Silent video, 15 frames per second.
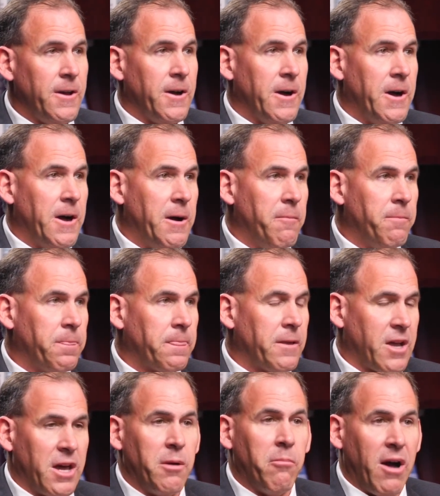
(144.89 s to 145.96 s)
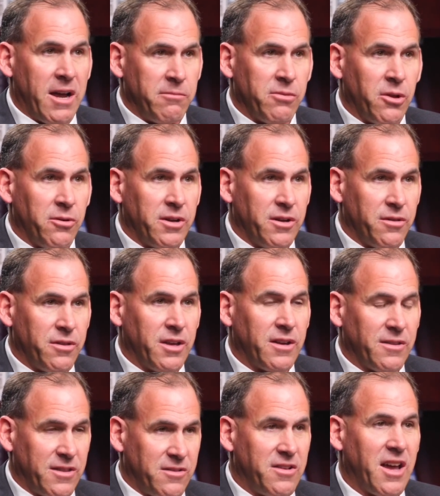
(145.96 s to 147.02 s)
Um, kind of mind-blowing to
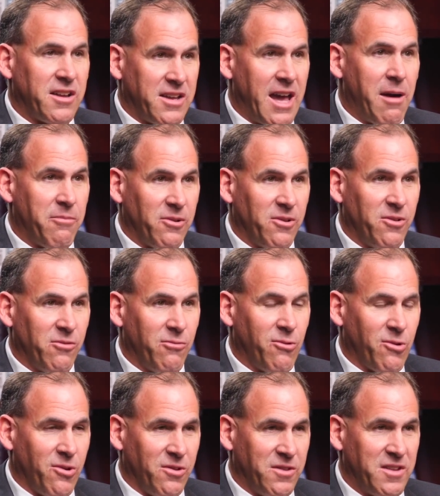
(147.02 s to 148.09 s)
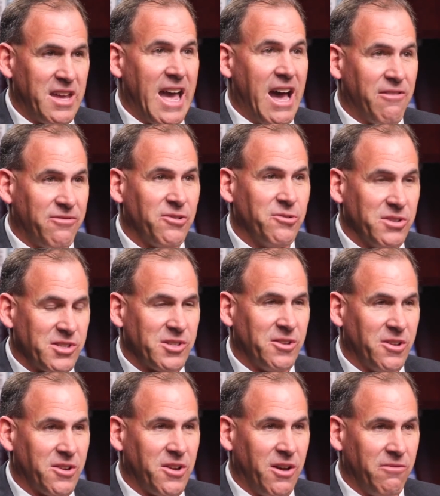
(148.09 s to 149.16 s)
think at the tech capital of the world in the affluent
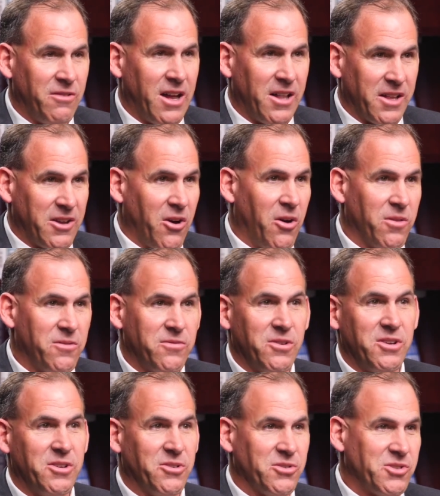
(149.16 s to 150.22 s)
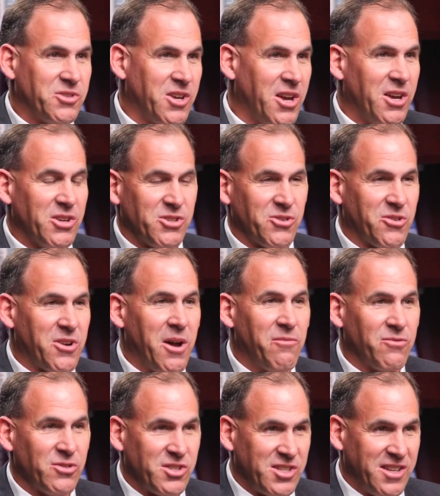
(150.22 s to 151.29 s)
Silicon Valley, all the foothills
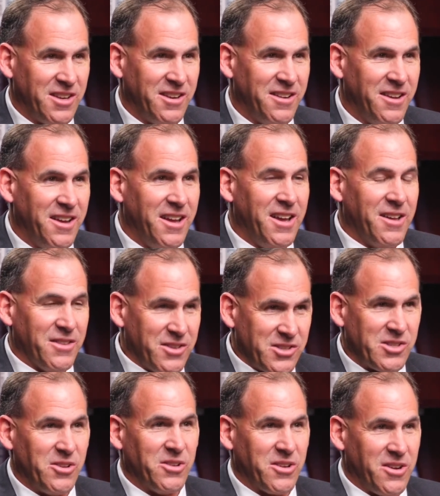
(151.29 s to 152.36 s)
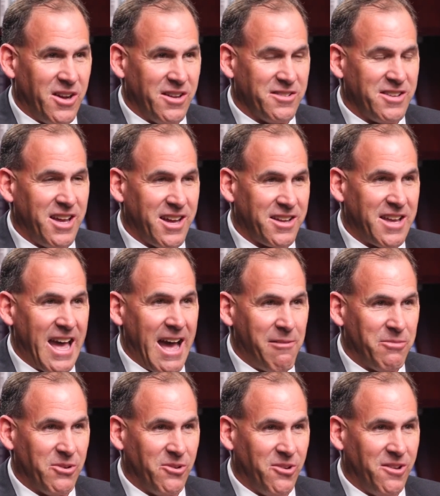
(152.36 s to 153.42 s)
circumferencing the Silicon tech
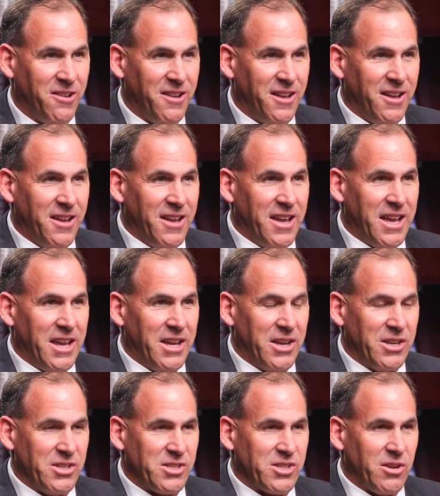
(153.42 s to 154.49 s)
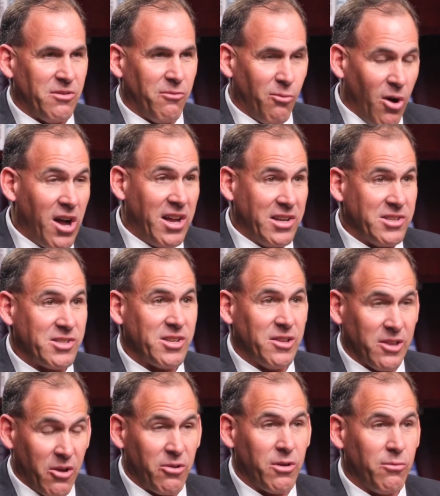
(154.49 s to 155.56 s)
capital is, was
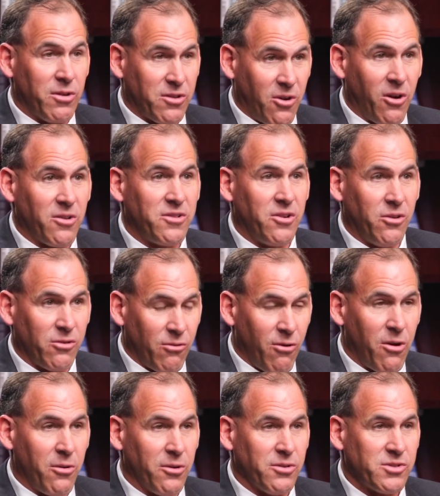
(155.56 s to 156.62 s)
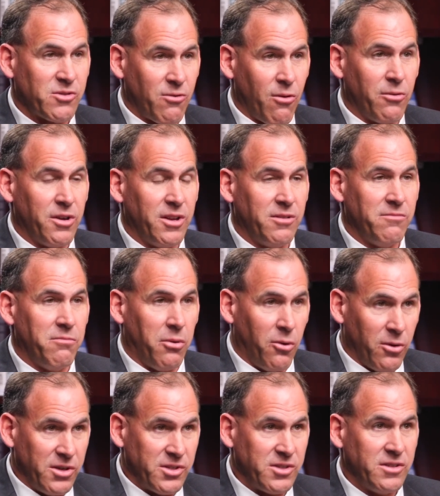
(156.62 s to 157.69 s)
loaded with cartel growers growing
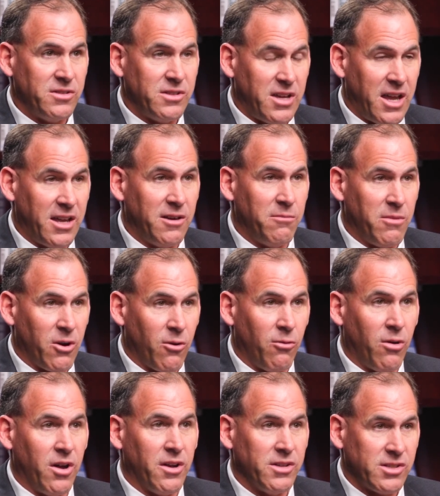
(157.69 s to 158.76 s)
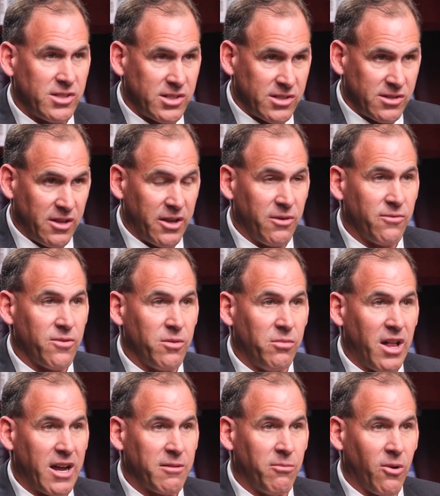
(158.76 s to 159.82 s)
poisoned, tainted marijuana slated for the
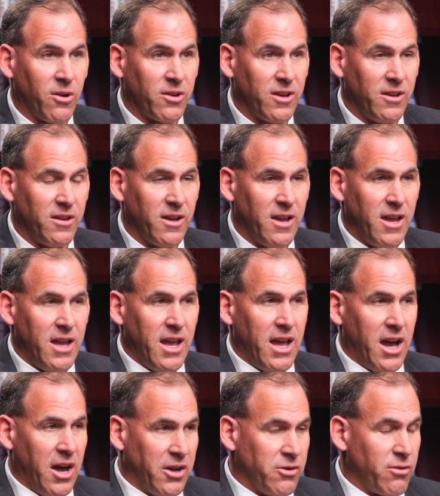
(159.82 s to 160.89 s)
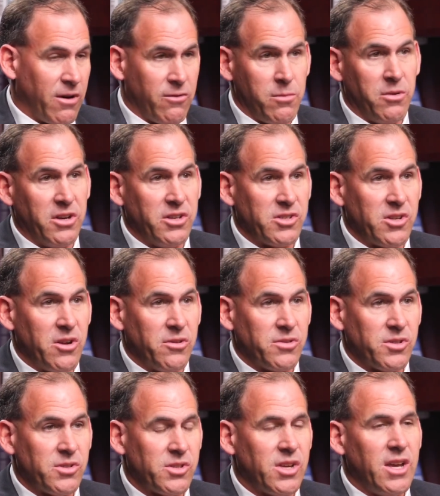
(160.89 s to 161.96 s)
black market under everybody's
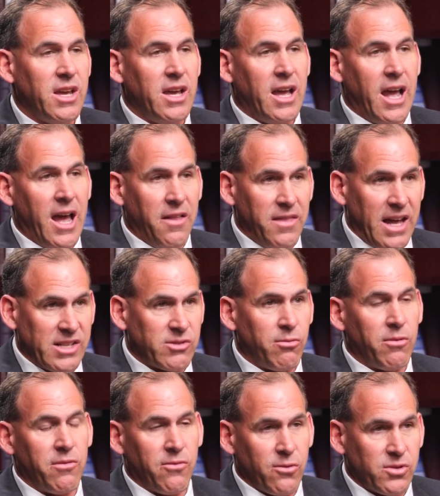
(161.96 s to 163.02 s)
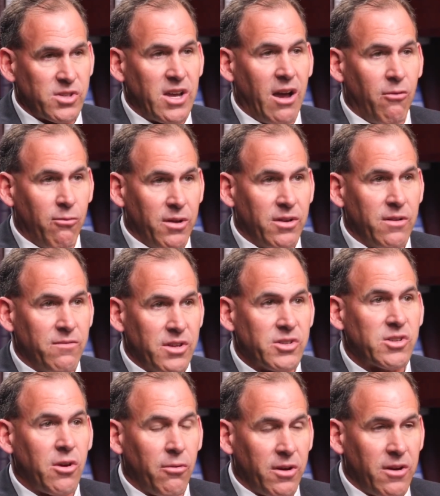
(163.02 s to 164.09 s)
noses. And that's when we first got wind of this
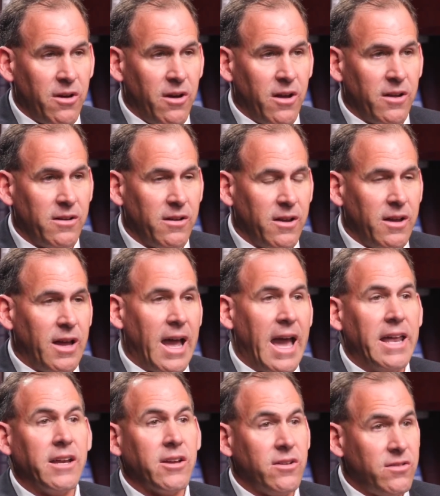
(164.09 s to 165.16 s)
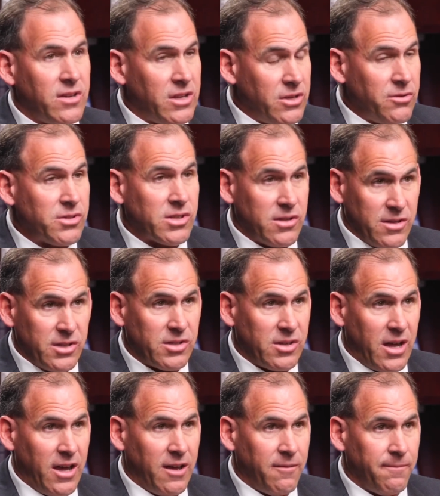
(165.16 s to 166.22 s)
going on, and it continues to this
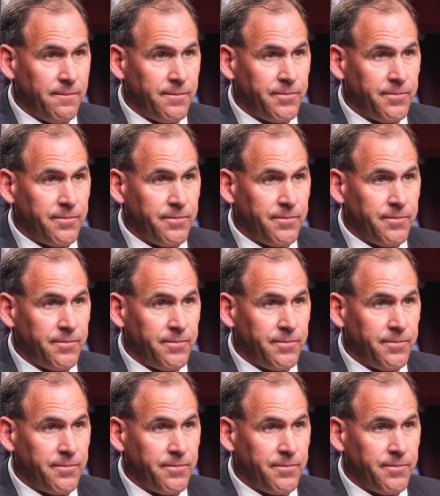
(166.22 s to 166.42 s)
day.